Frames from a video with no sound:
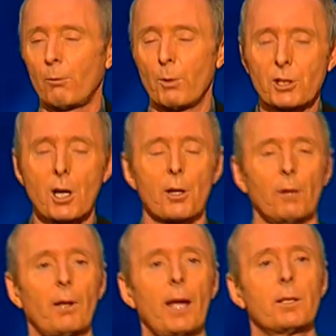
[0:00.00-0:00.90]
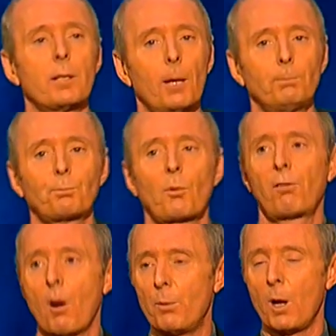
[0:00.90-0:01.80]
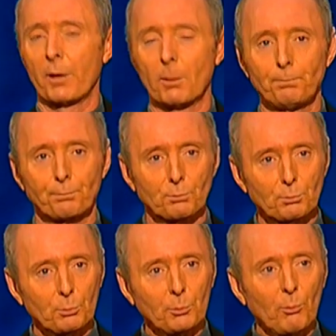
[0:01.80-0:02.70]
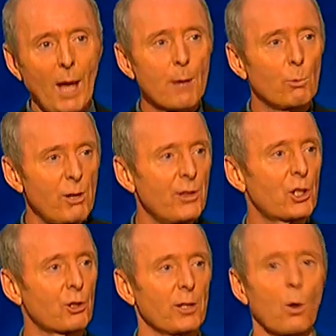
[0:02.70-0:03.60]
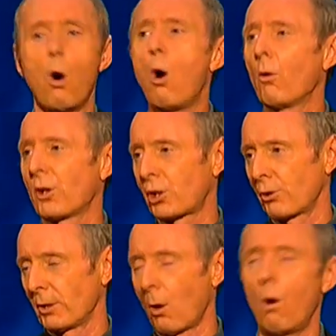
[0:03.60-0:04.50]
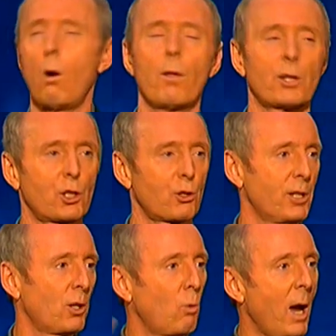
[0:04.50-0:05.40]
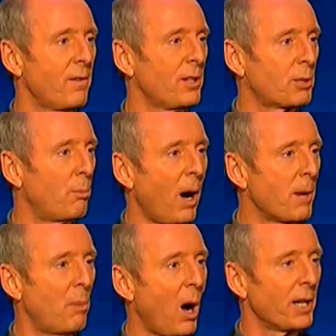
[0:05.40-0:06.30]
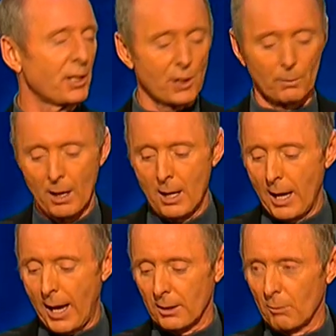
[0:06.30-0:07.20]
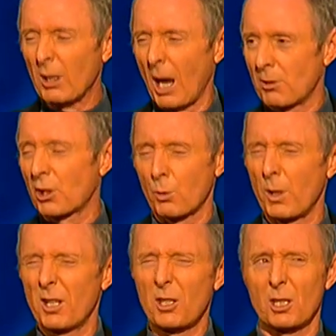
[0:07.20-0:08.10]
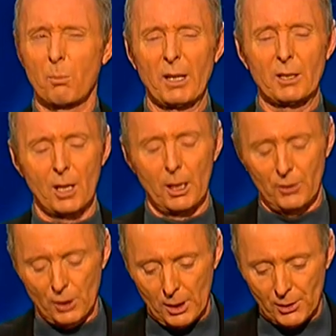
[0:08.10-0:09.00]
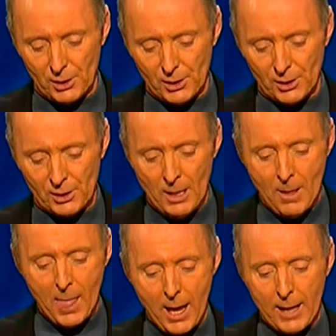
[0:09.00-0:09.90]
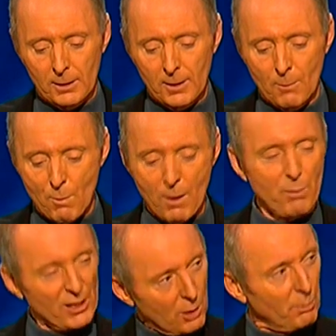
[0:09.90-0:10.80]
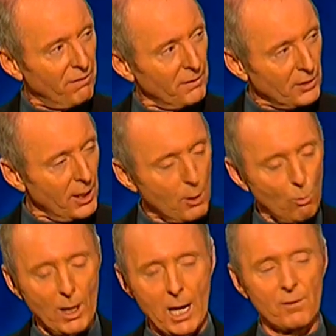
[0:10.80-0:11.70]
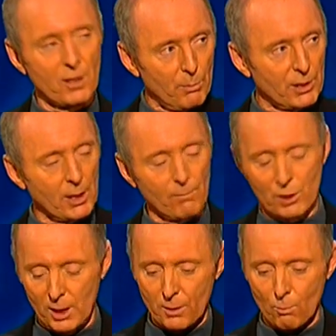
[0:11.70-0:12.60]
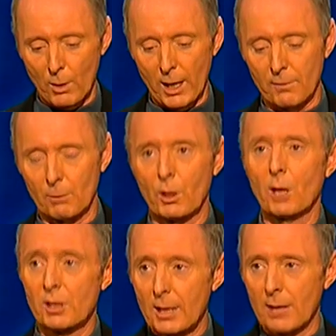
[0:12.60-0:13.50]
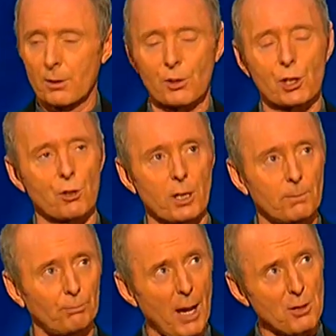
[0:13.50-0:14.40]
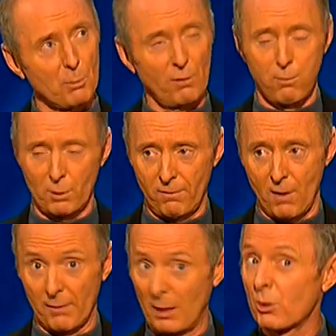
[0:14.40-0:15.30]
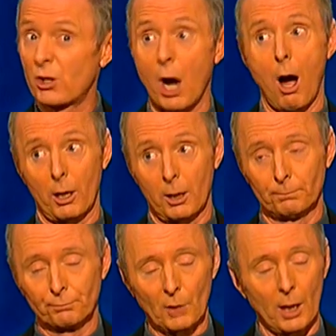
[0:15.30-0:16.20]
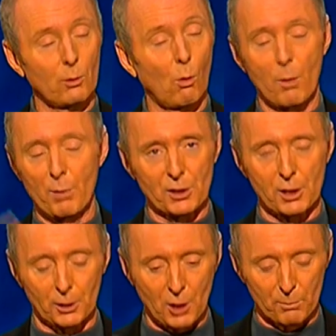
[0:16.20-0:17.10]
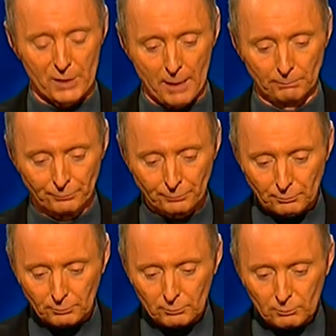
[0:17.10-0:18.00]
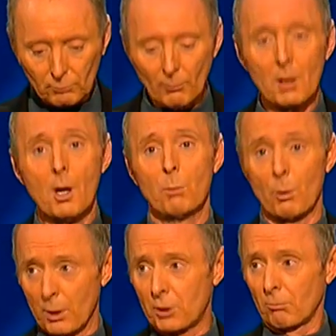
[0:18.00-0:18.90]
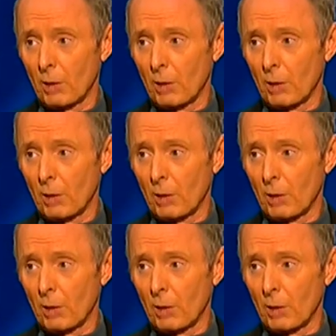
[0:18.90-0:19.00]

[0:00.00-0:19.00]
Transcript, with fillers: off, we start off, and um, from Birmingham, and we're in the street, and all the street, all the street are waving us bye-bye, you know. And we're going to Sweden. This is a big deal in the early 60s. And uh, we went past number 15 and waved, number 17 and waved. And we got to the end of the street, at number 45, and it was dark and all the bunting had come down. but we're